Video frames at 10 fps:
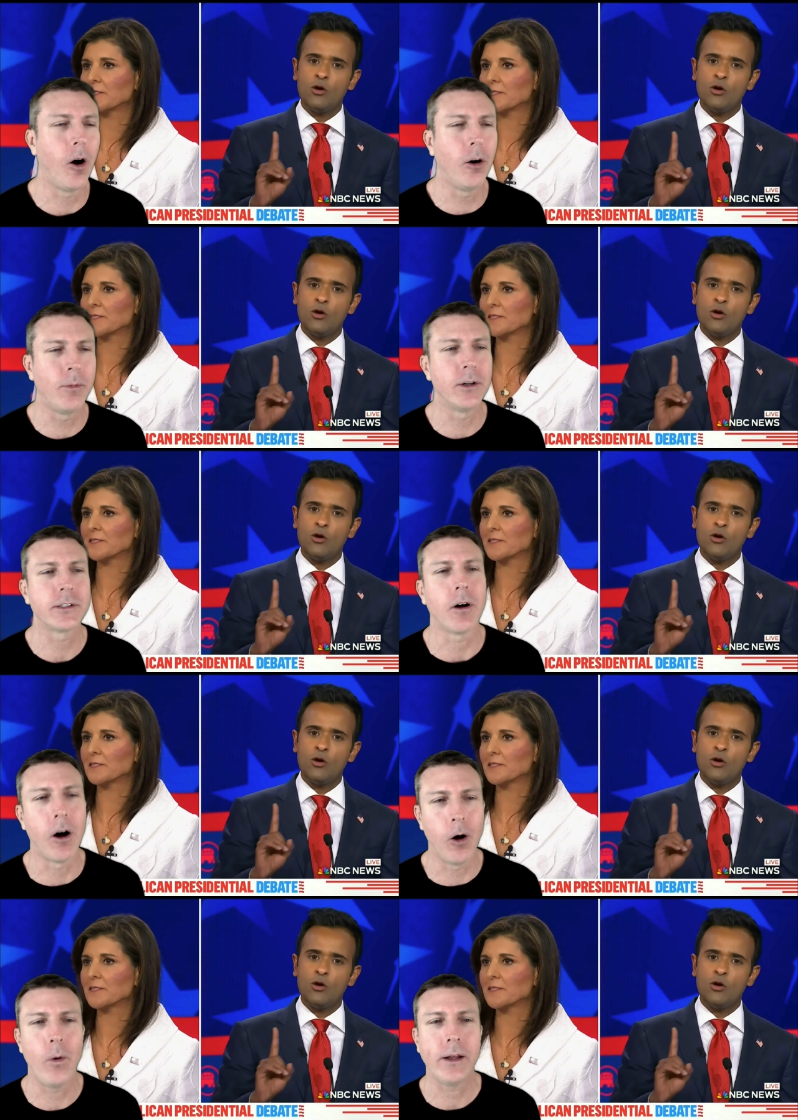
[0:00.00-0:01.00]
Speaker 1: almost
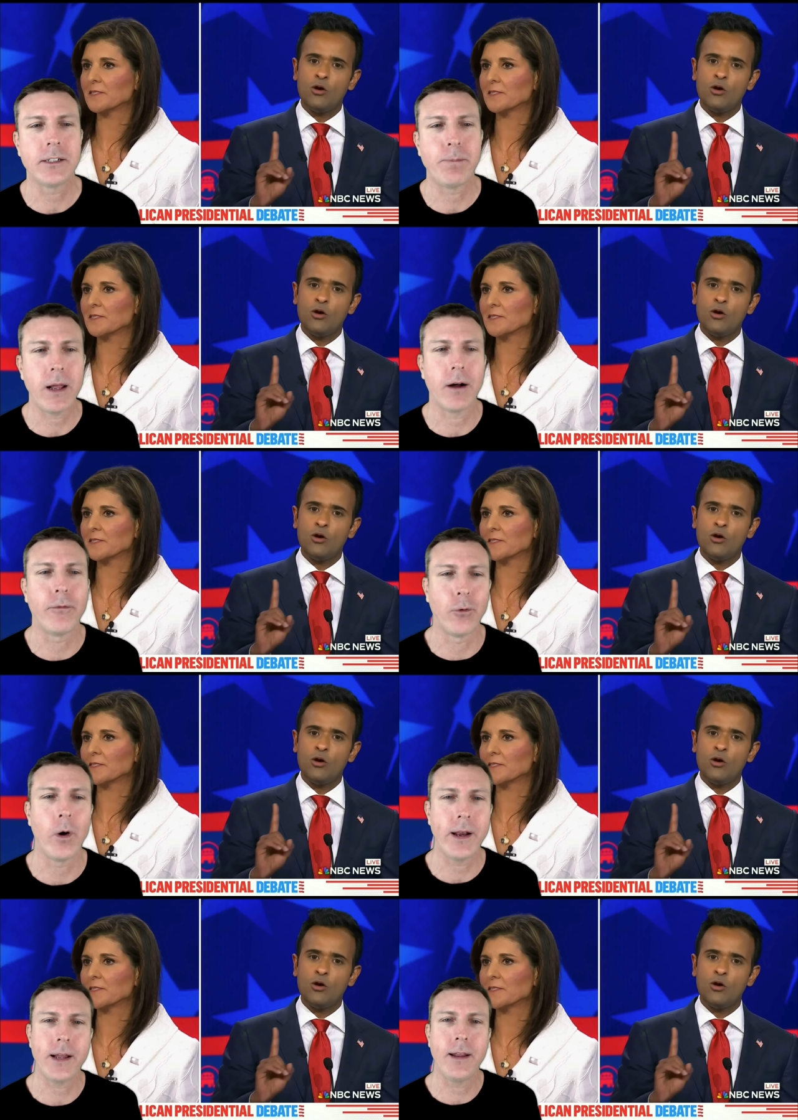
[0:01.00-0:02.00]
always be
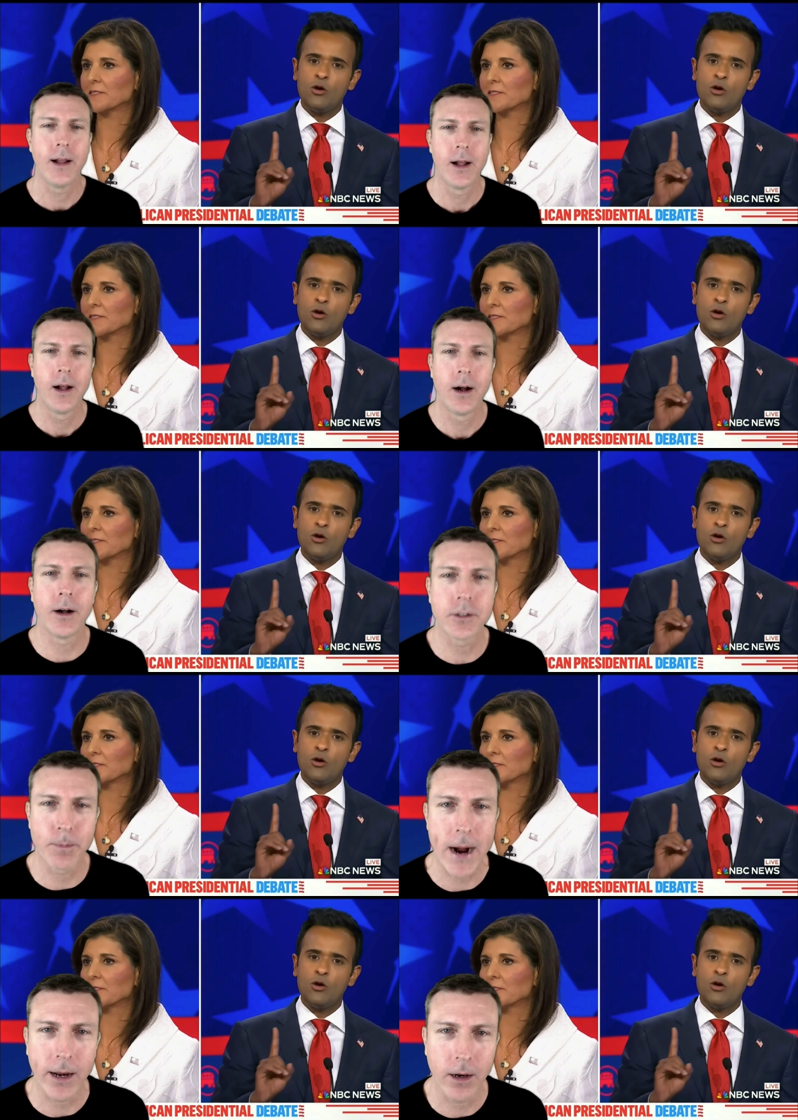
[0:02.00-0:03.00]
avoided. Hunter
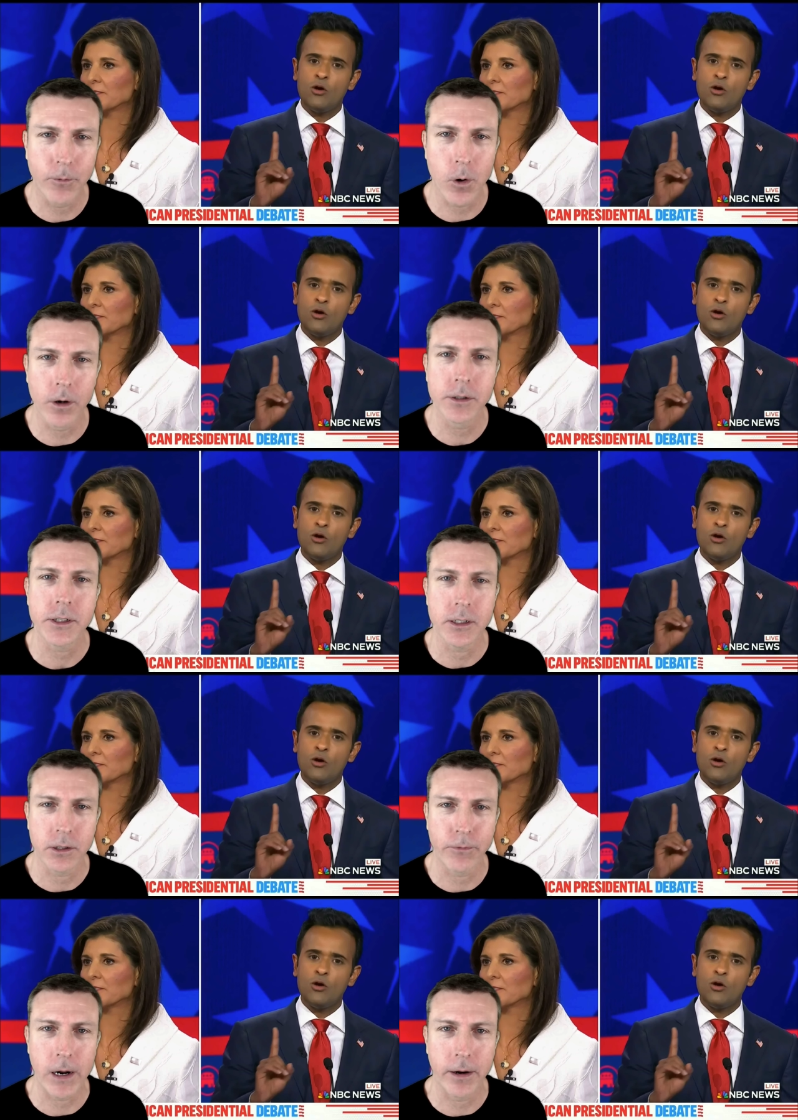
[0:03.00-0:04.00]
Biden, of course, is
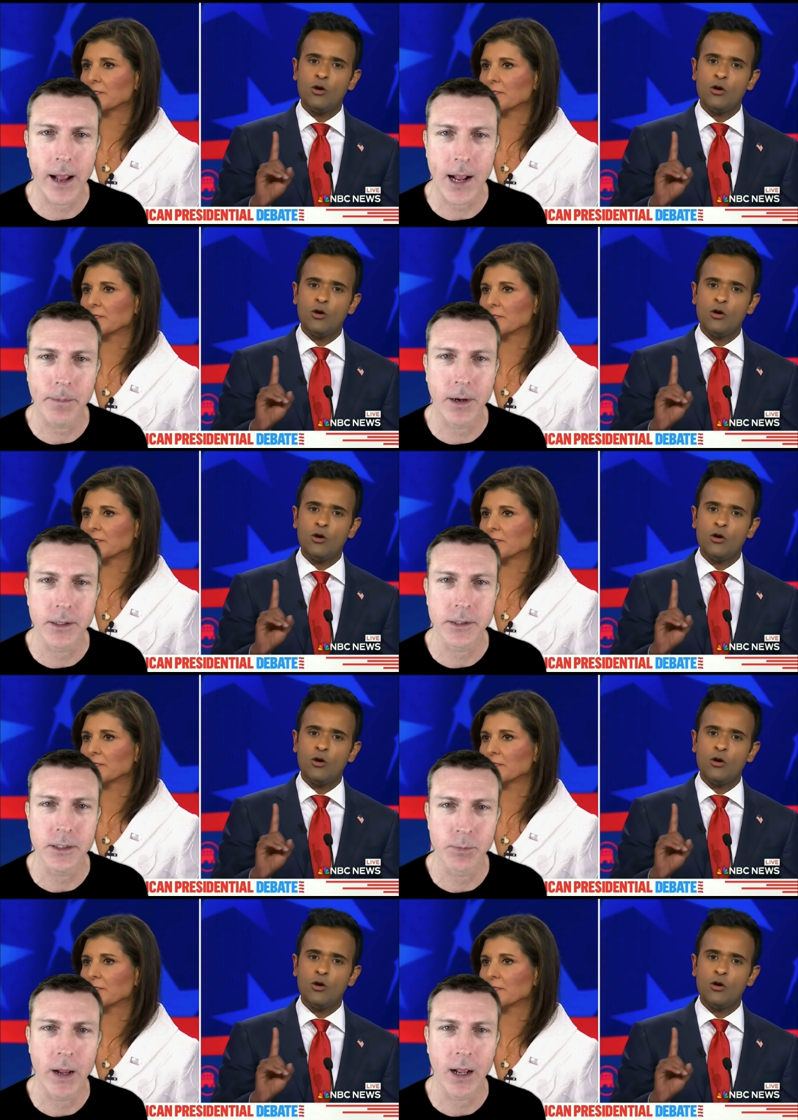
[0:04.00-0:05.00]
fair game because
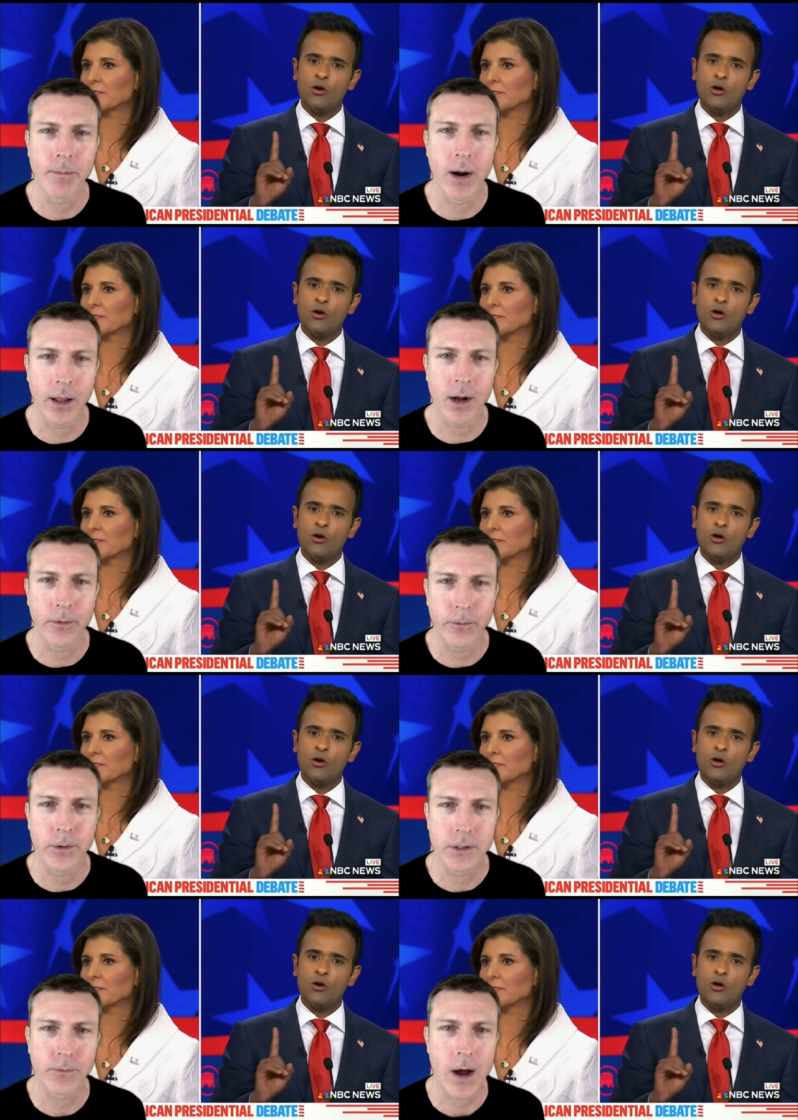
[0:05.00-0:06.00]
he's making money off of
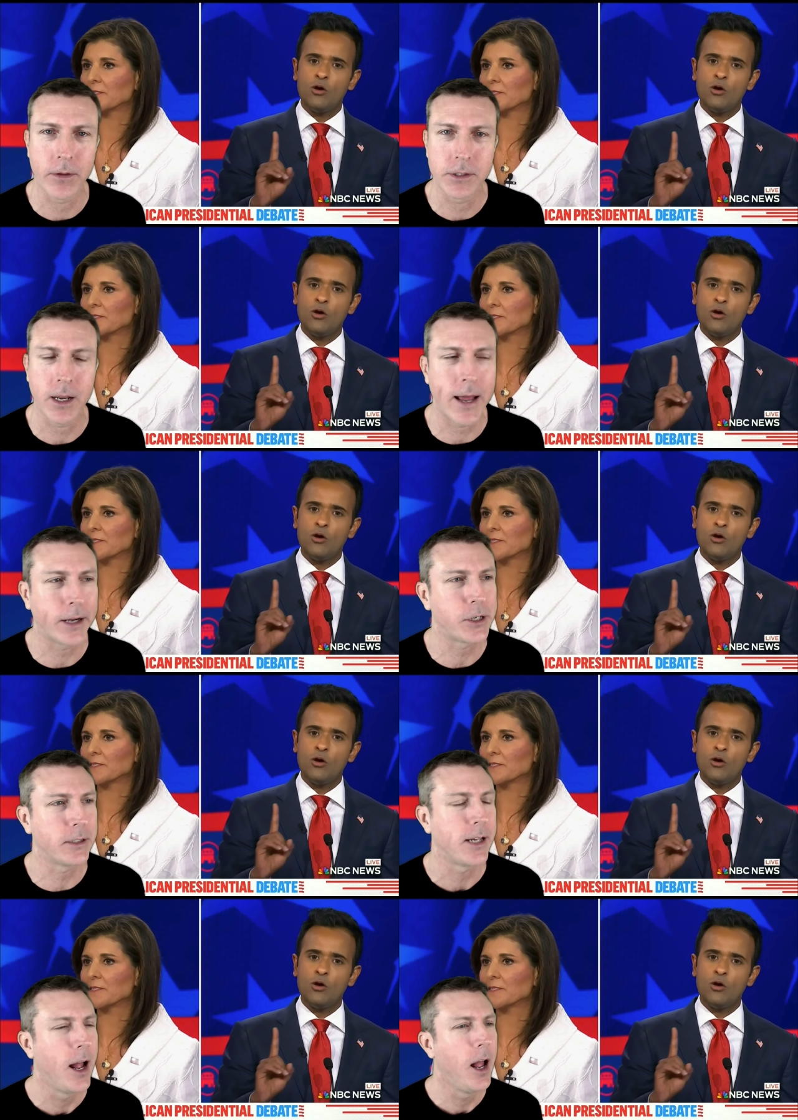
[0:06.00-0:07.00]
his father's
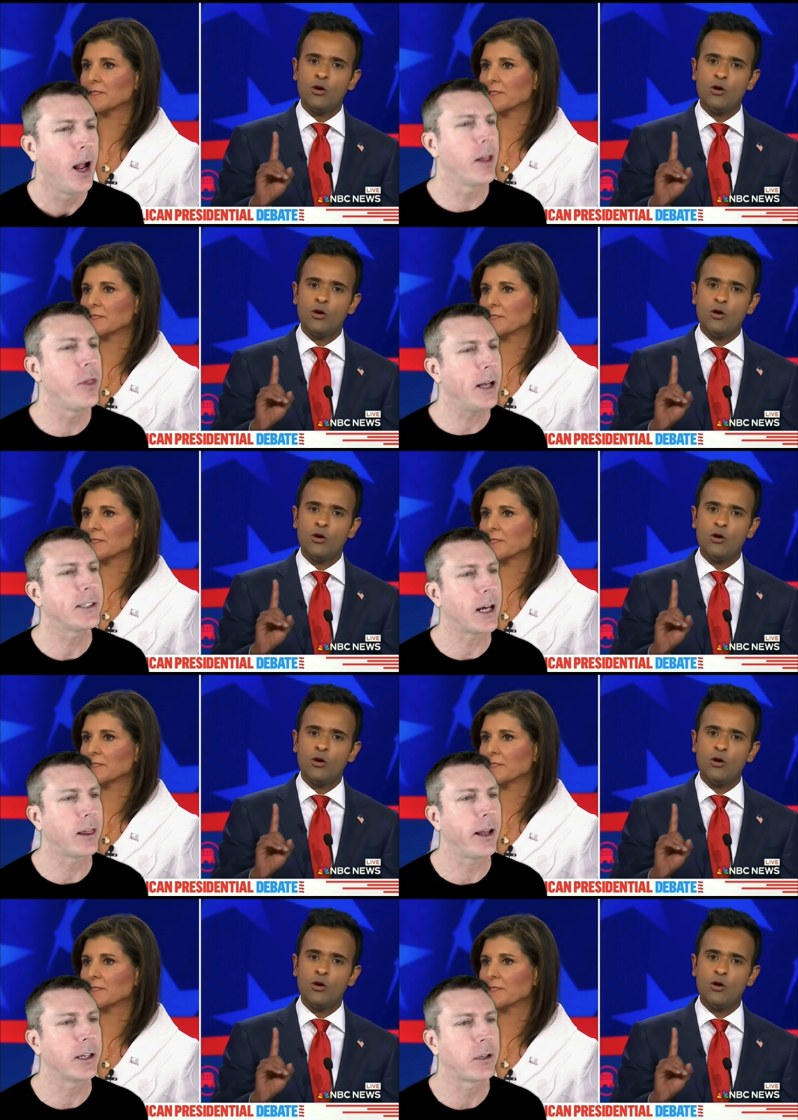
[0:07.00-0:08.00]
connections. And this, I
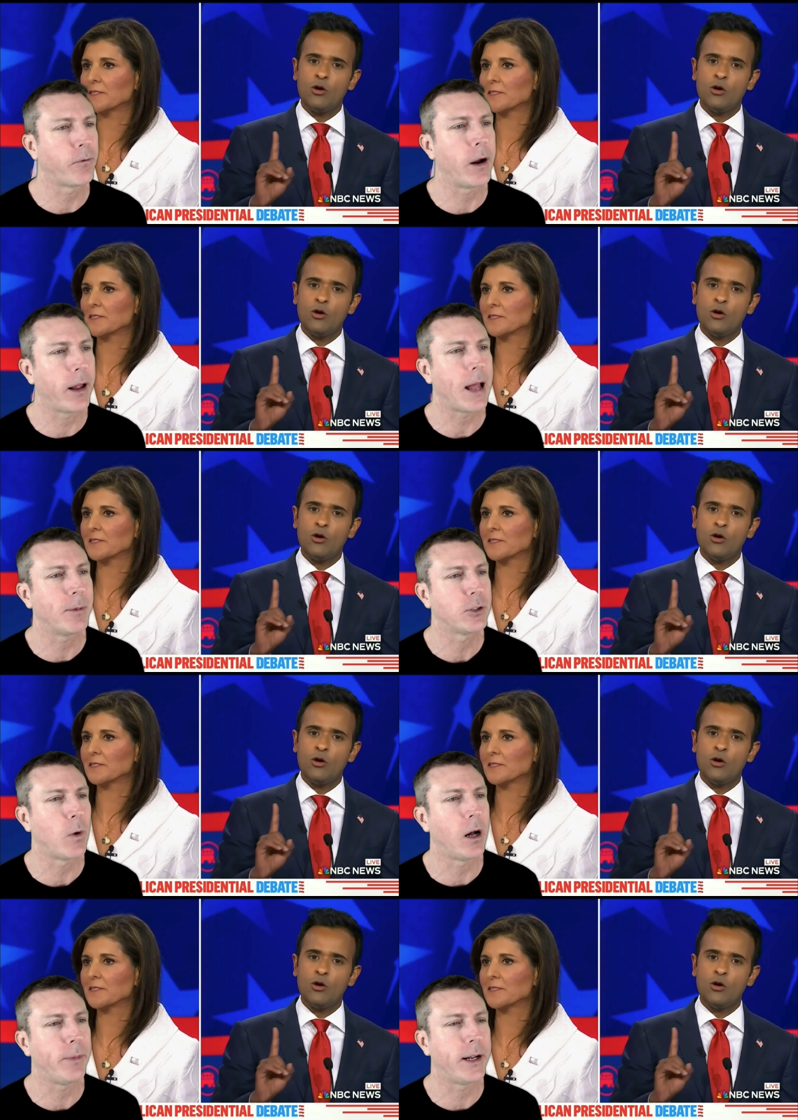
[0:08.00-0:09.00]
think, is fair game as
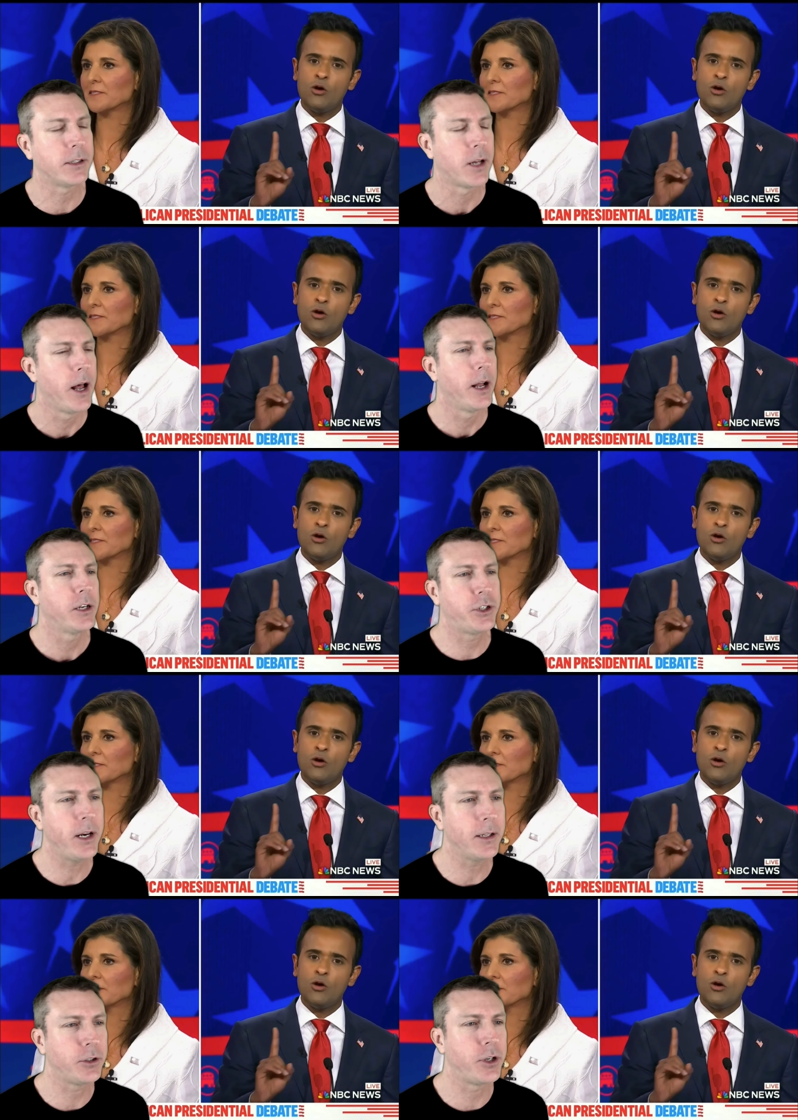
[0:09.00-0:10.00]
well because she didn't